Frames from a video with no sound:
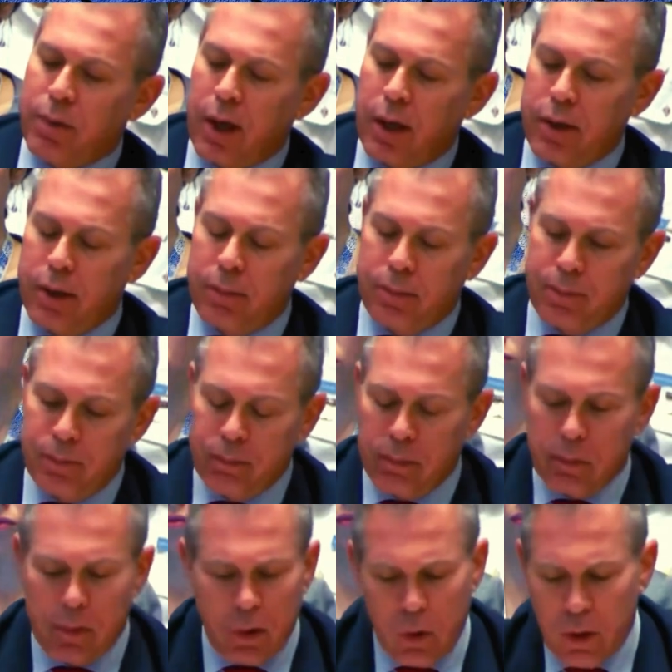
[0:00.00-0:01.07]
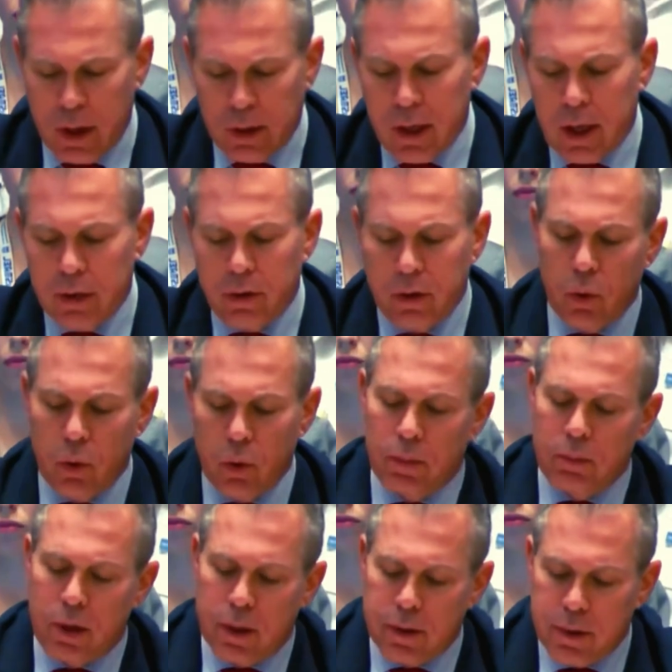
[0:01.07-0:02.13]
body or any other
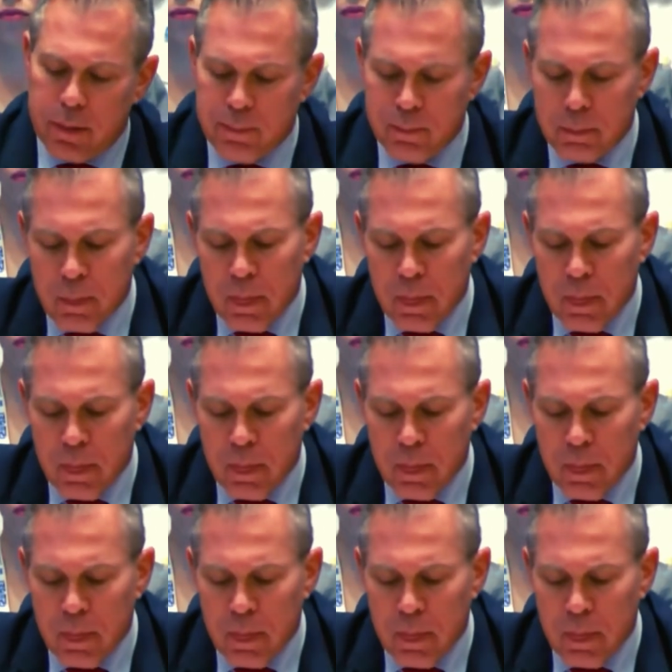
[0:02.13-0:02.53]
UN body.